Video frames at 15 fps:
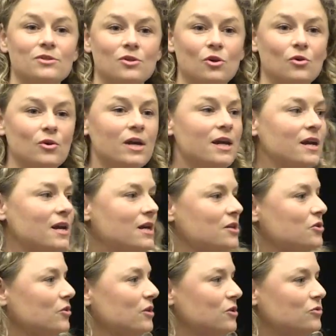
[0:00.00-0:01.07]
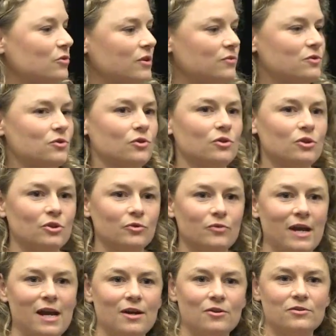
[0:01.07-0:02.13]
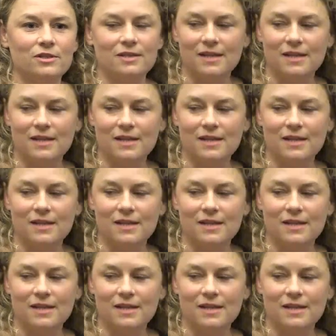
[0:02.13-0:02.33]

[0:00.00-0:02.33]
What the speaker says: So the sort of circle around